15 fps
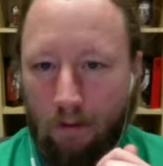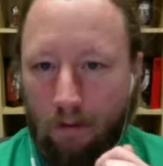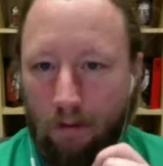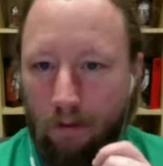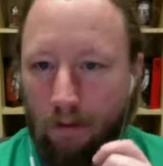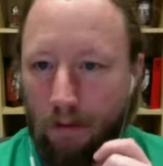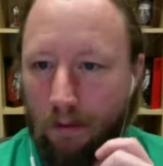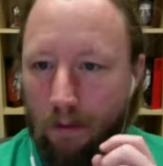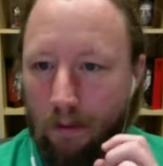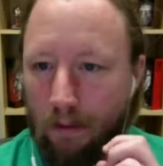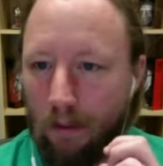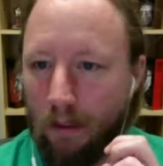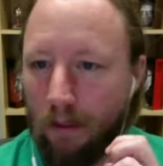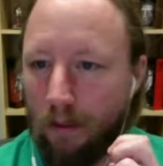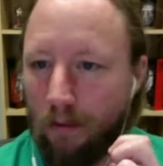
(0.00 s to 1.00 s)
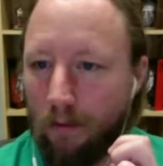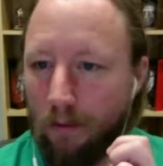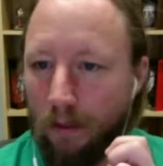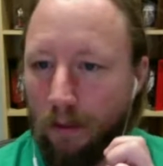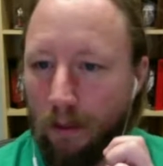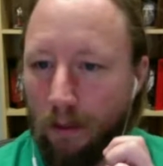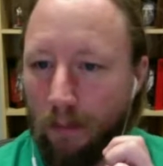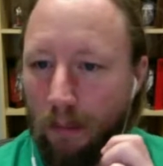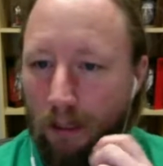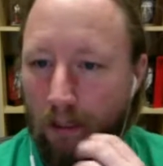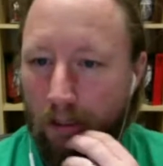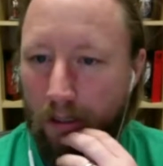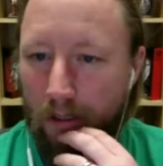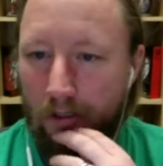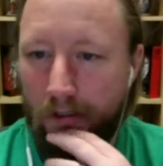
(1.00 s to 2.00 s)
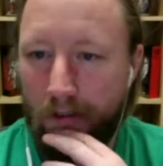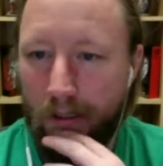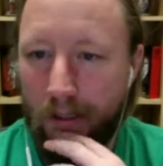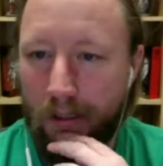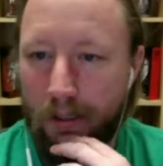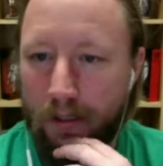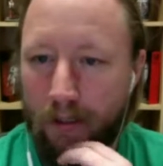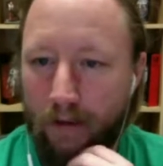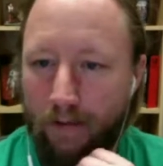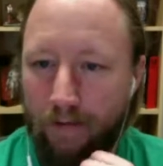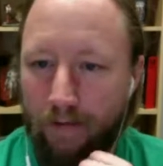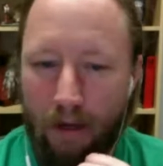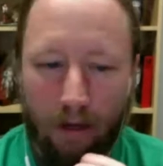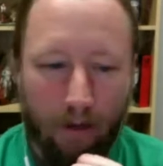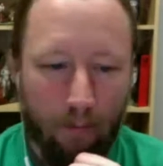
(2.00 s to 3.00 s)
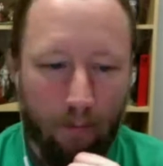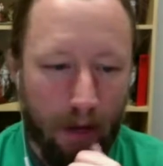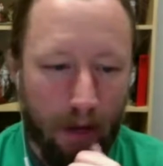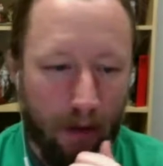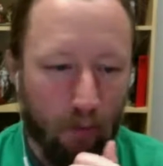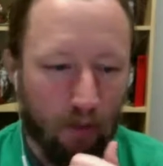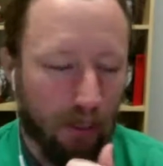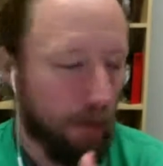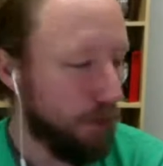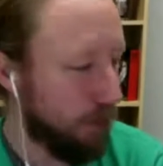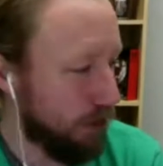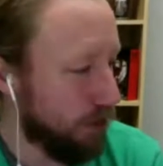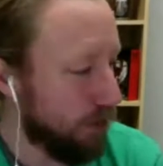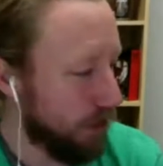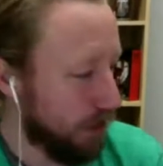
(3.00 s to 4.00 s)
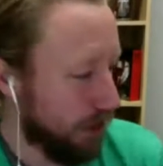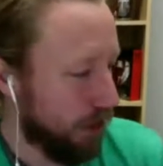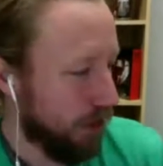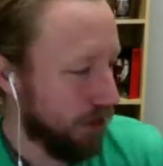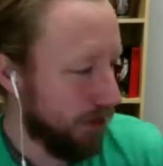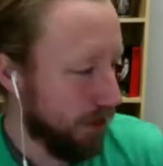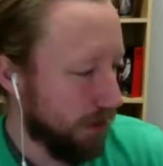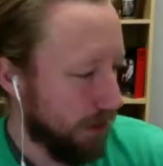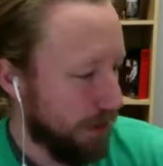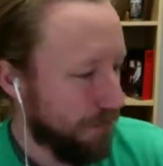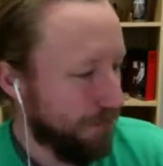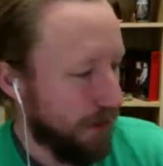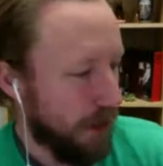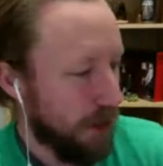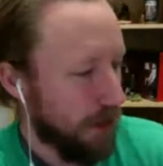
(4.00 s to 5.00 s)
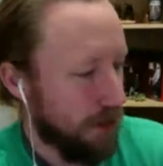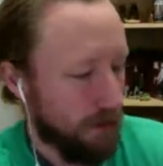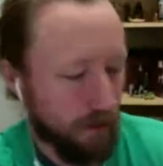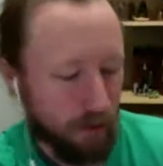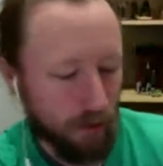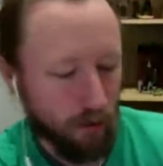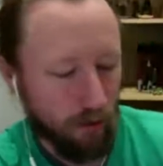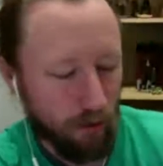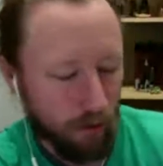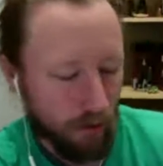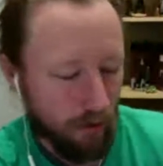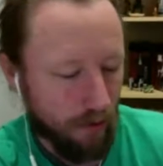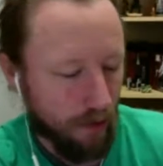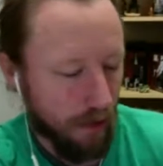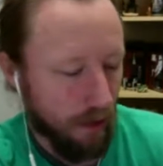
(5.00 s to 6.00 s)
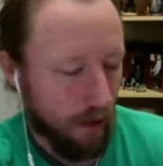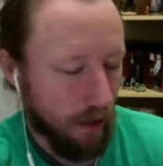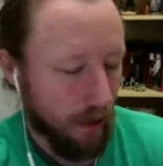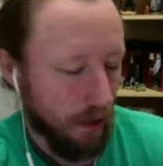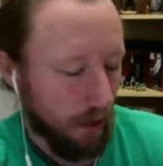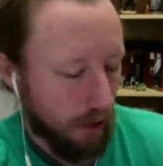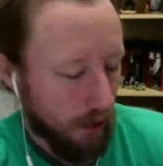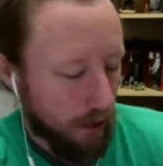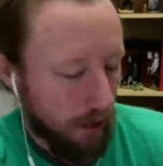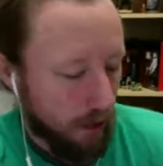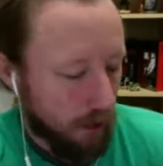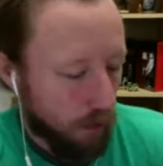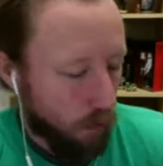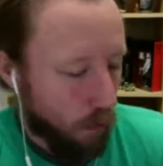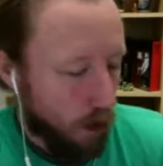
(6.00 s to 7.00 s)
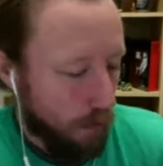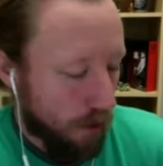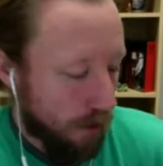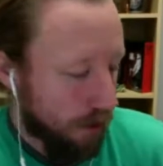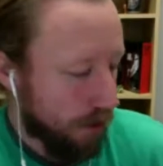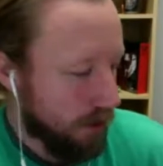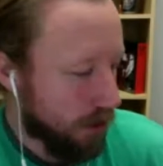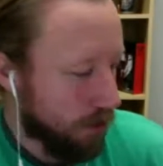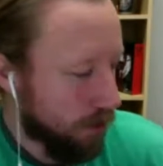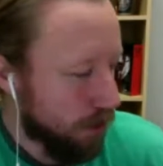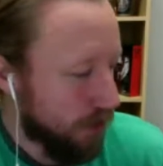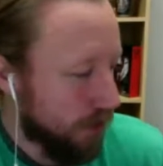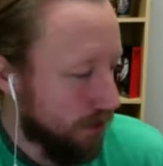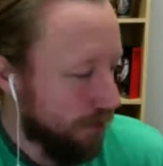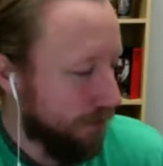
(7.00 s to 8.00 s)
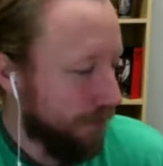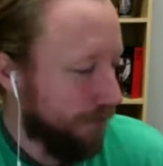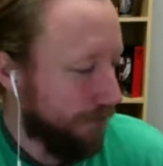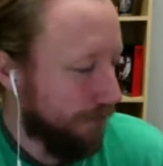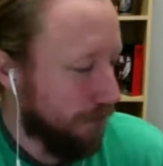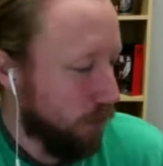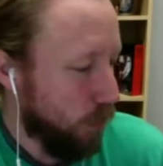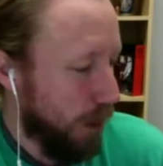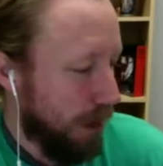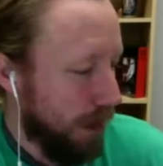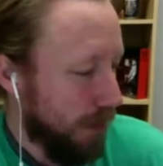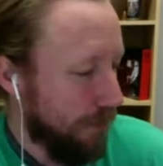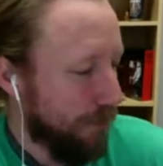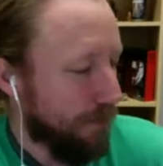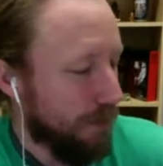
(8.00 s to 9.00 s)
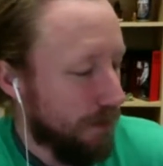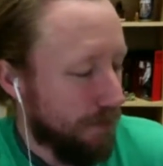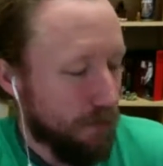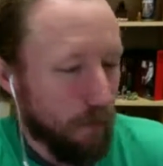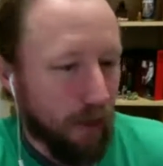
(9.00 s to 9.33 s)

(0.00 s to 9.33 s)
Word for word: let's see. What did I buy? Lots of stuff. Um, I was able to secure and find in store the Walmart exclusive wave of the Black